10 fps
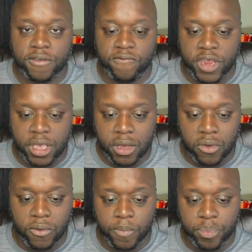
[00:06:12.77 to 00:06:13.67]

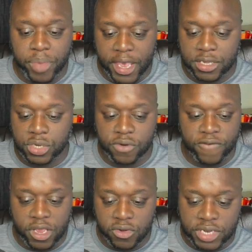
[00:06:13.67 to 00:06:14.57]
video pins or
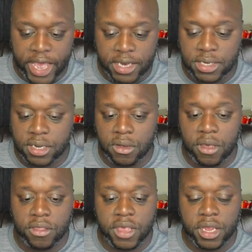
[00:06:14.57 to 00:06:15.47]
video text,
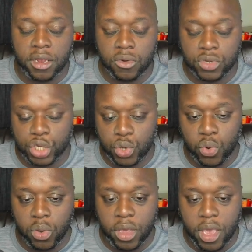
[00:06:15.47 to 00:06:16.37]
then go
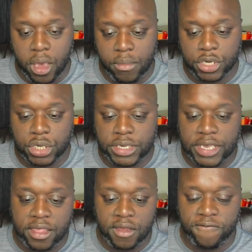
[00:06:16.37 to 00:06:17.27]
to images,
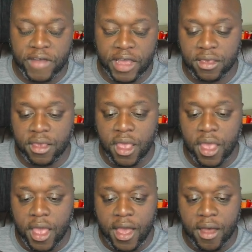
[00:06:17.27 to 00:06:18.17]
and then finally
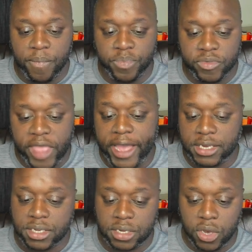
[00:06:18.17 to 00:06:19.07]

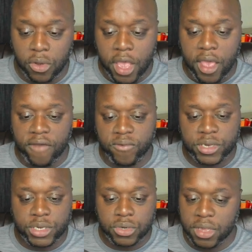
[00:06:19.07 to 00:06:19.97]
text. So if we
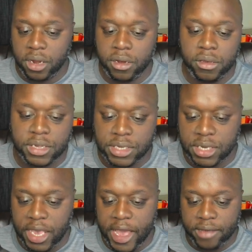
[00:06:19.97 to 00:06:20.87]
scroll down here, you can
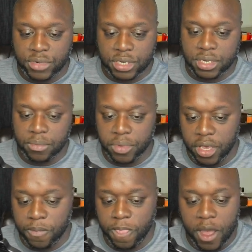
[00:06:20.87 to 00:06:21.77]
see I'm just
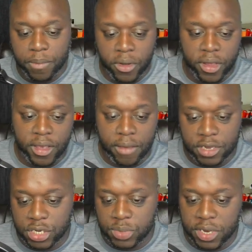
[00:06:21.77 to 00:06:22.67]
simply uploading
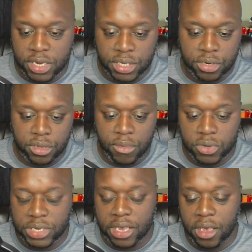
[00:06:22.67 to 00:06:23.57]
images because they're the
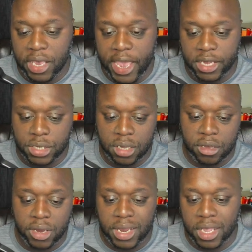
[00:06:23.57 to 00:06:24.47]
most engaging.
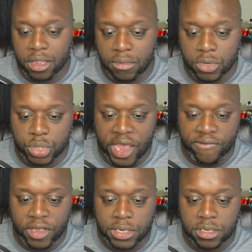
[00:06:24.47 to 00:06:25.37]
They're going to get the most
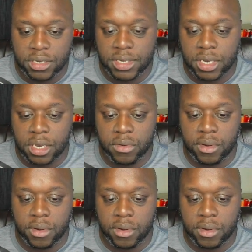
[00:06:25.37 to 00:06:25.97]
traffic. See, this is a good